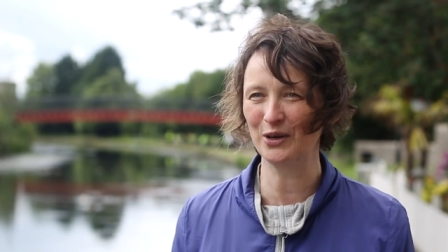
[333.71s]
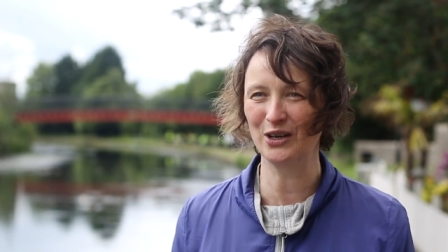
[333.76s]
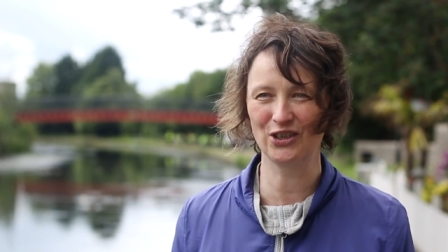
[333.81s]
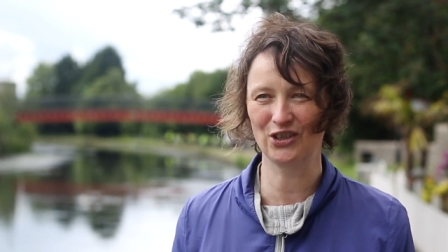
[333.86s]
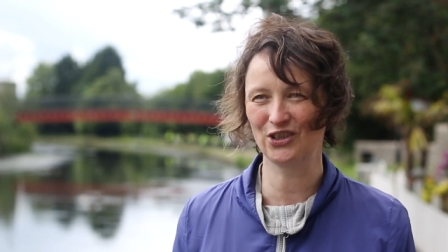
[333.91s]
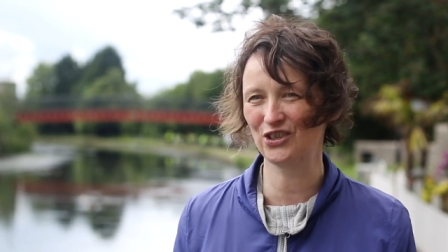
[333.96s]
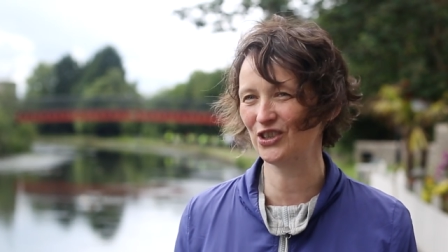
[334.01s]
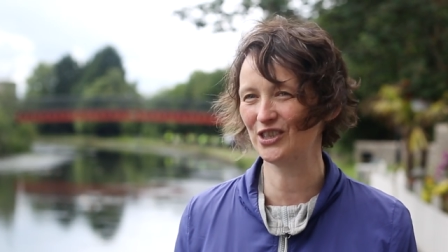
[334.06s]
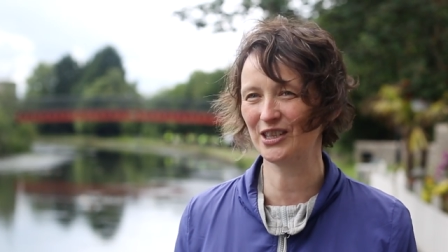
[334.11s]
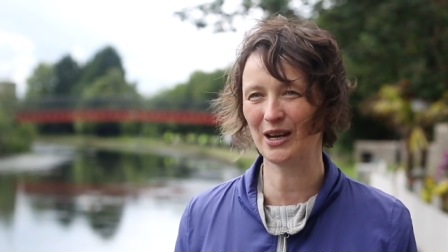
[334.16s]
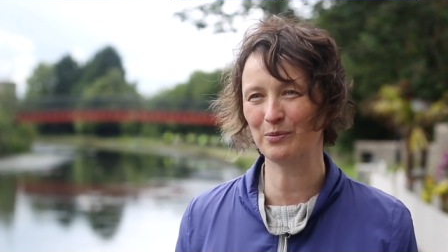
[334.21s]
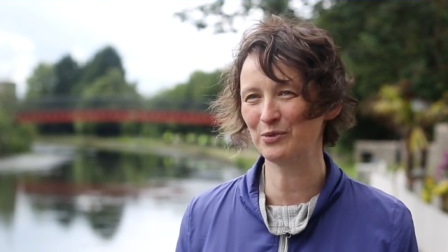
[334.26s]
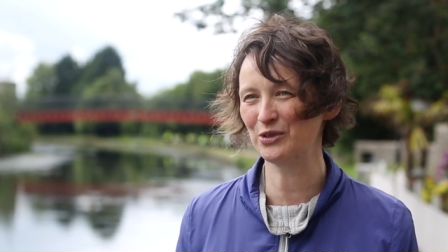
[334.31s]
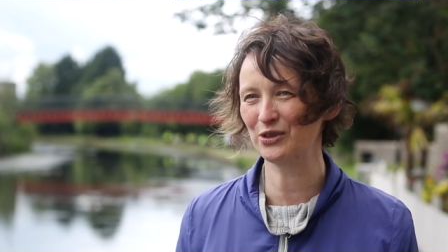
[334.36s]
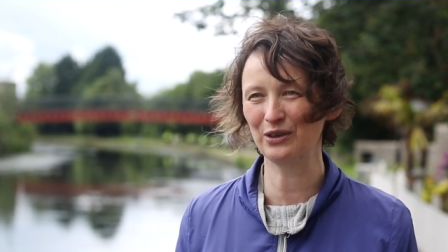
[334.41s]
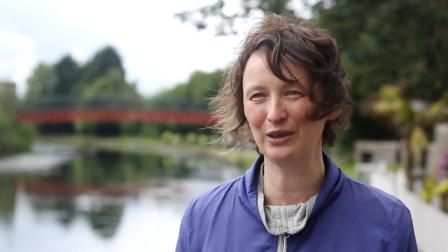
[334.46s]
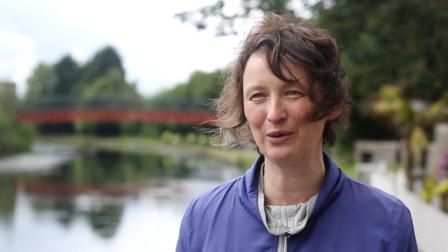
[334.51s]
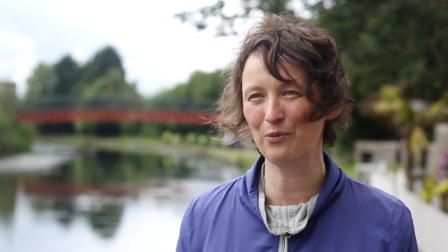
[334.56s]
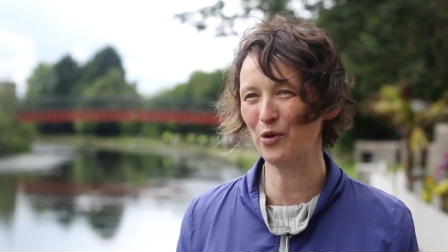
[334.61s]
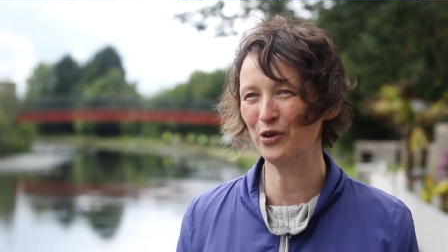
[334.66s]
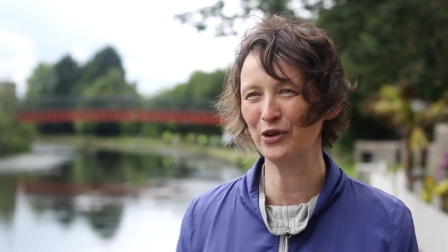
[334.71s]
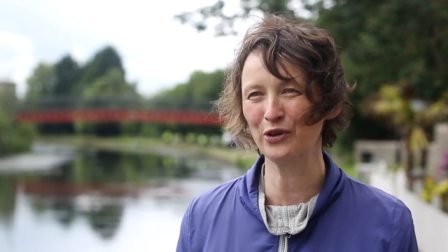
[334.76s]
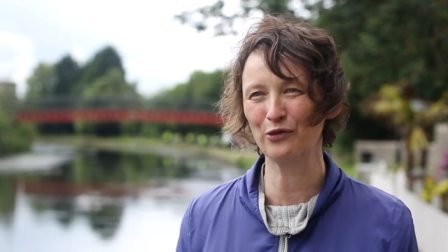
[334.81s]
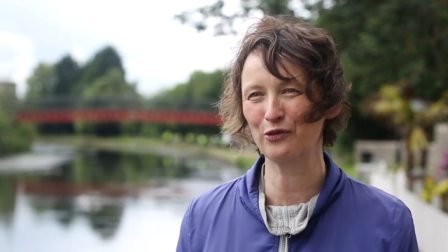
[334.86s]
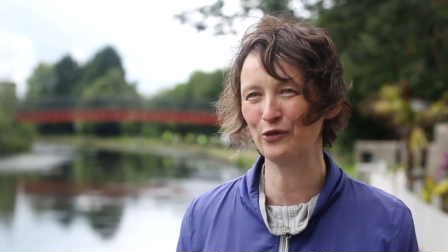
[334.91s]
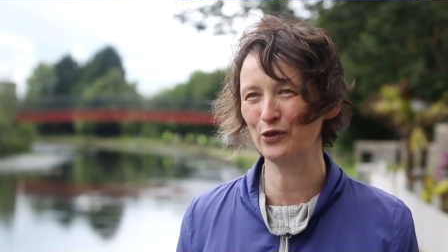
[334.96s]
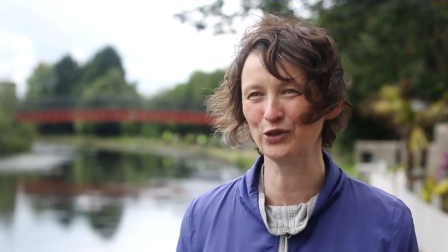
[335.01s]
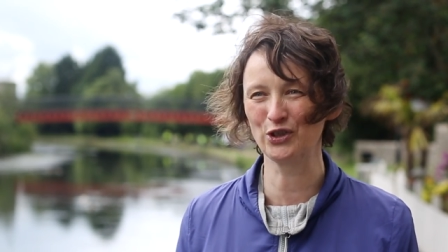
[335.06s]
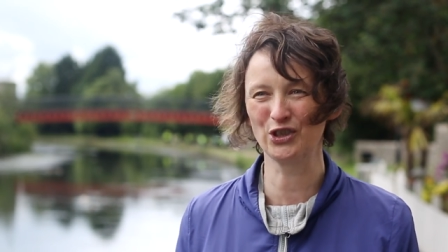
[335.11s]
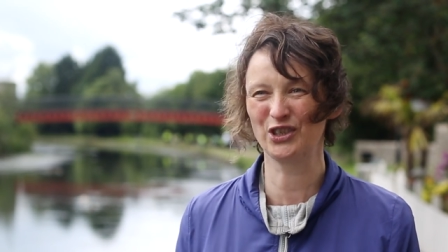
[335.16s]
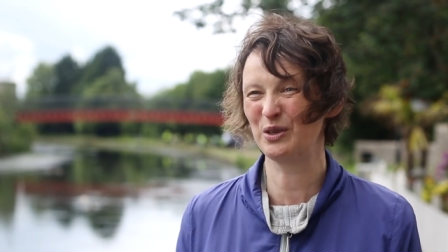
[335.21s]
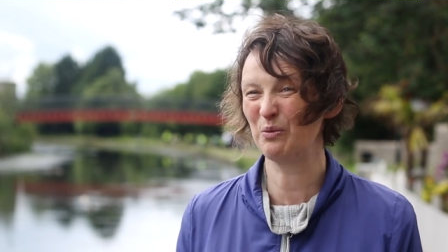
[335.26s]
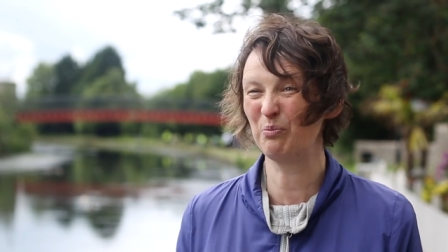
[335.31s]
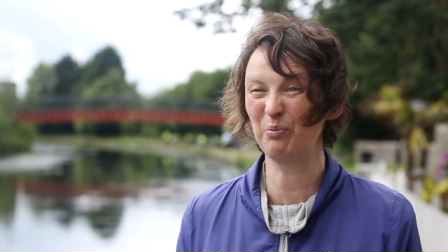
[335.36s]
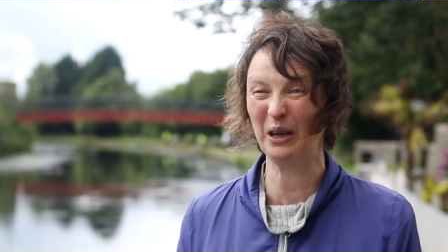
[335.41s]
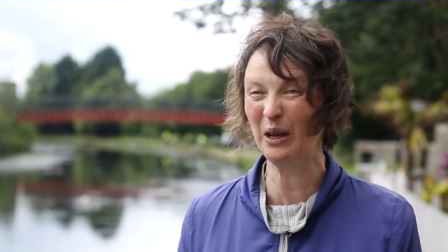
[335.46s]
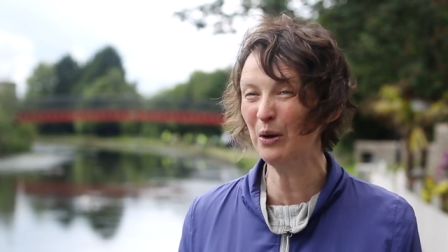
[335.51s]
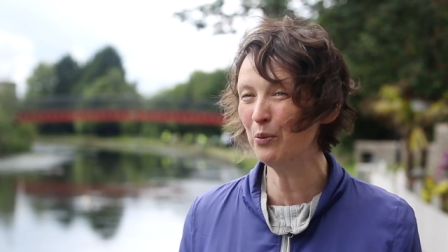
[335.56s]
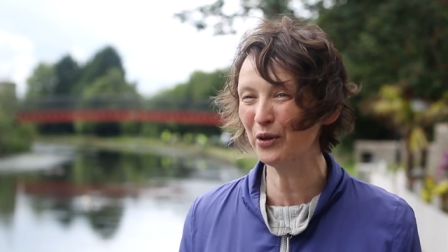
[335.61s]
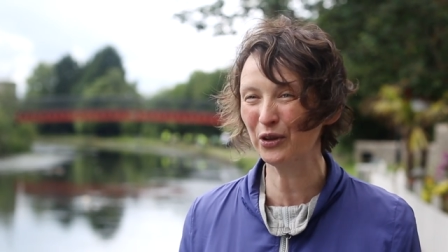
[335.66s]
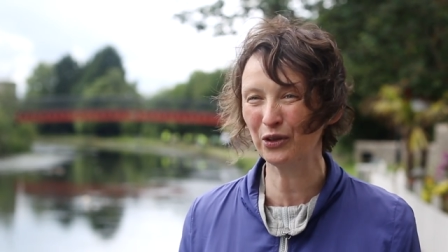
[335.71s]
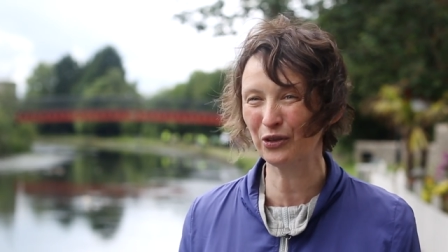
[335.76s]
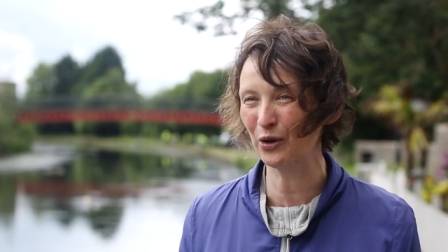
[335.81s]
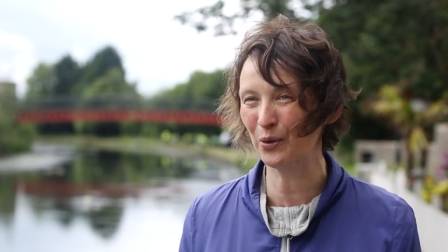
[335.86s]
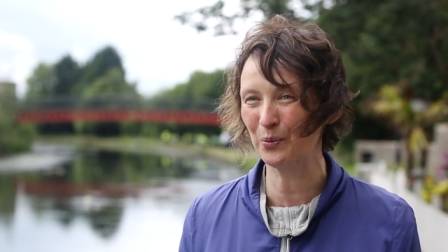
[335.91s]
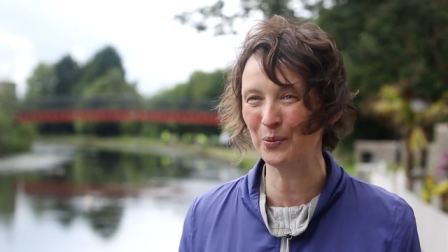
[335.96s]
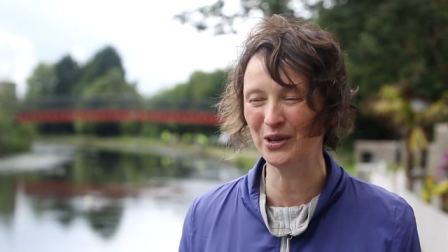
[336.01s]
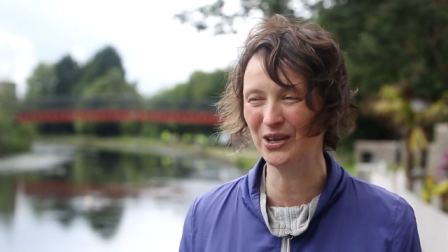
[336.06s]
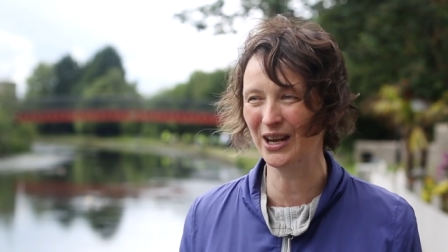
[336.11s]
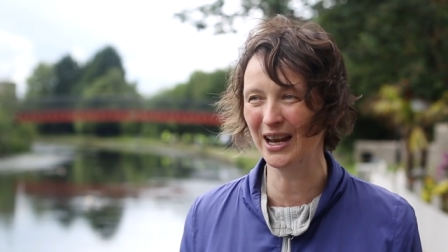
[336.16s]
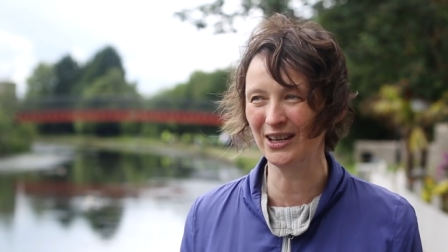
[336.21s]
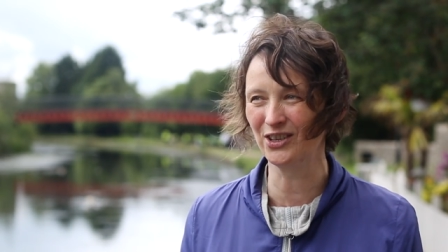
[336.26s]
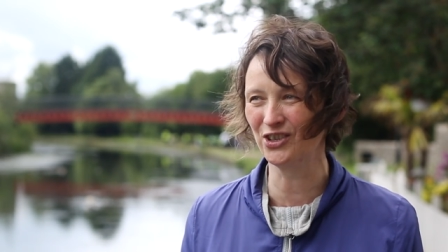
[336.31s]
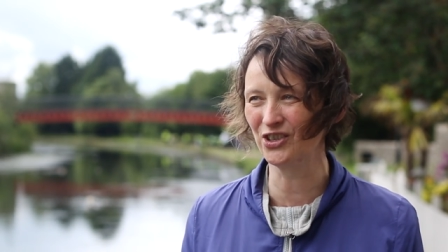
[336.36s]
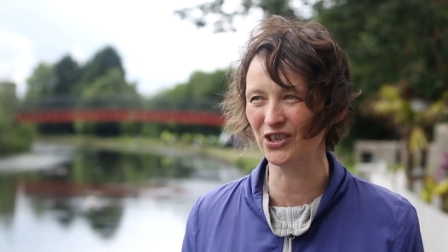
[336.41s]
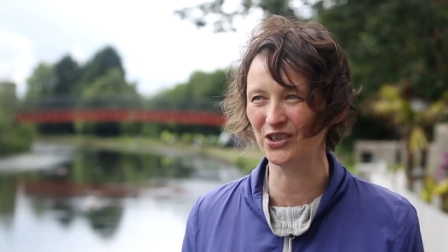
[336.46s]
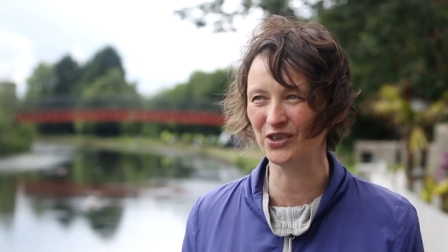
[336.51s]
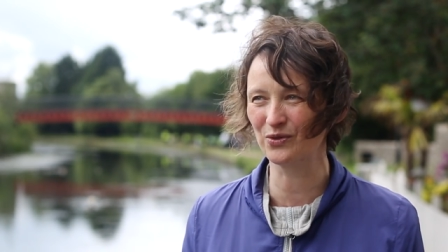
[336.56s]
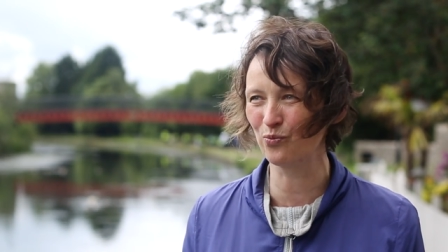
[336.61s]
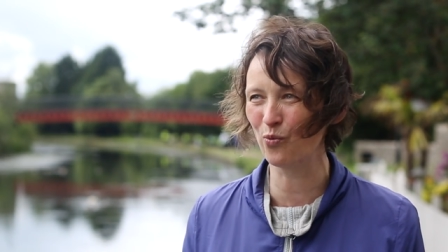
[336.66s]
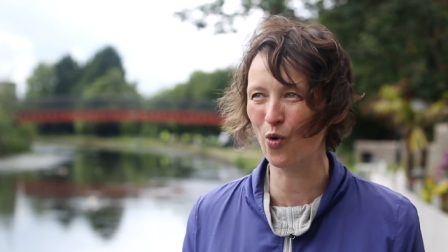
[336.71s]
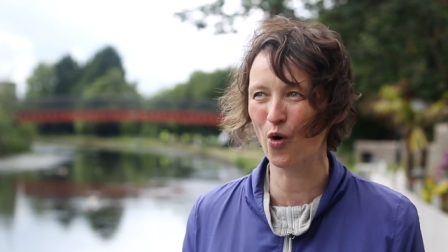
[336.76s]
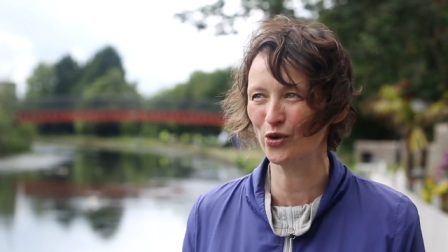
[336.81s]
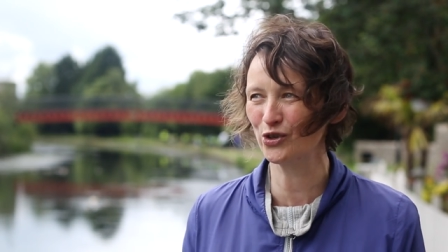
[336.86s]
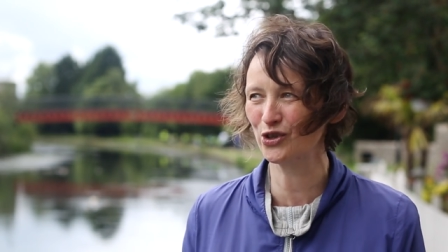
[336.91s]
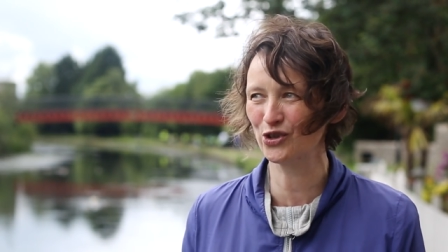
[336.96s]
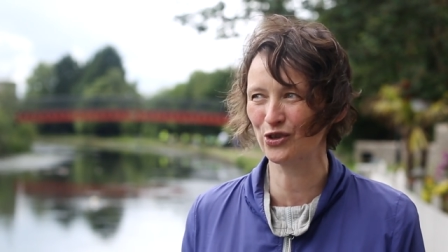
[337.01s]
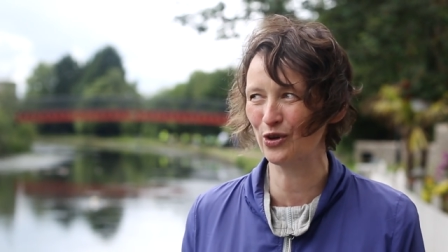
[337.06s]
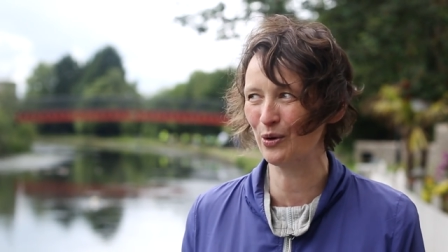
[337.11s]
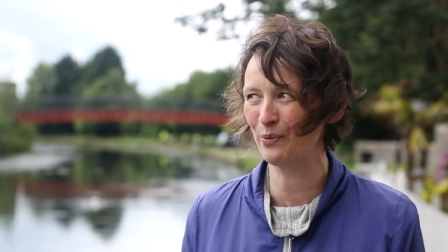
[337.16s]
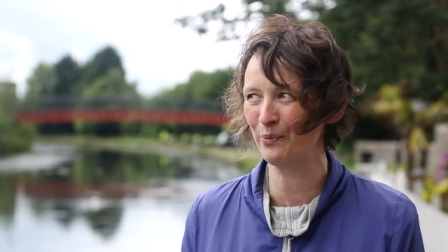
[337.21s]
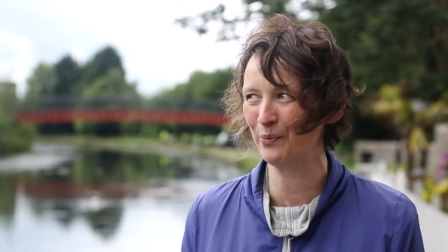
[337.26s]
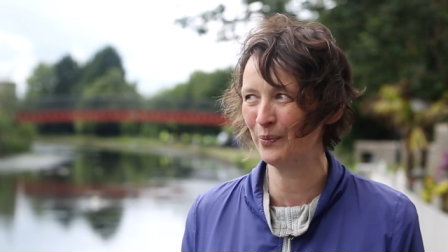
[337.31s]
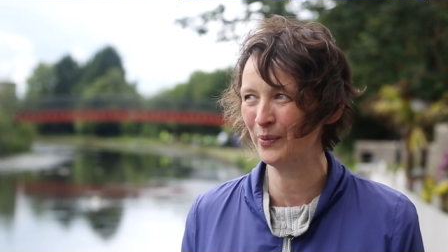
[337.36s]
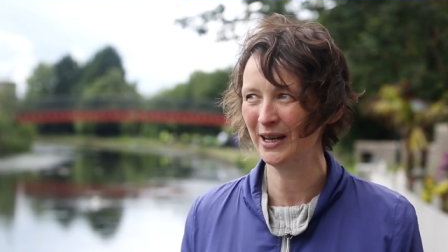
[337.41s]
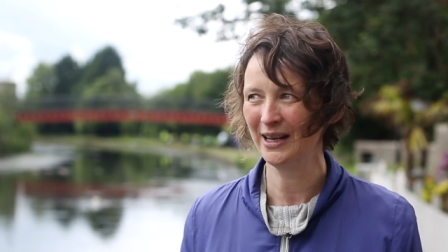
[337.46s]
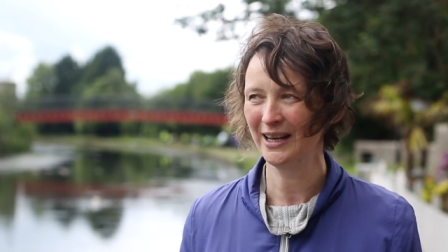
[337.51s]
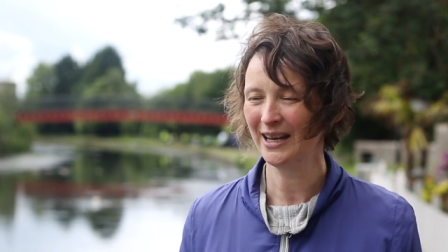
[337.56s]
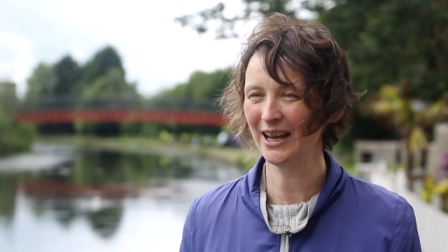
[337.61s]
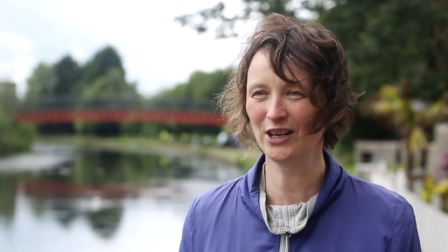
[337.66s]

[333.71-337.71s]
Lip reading: and it's just absolutely wonderful just to be with them and just watch them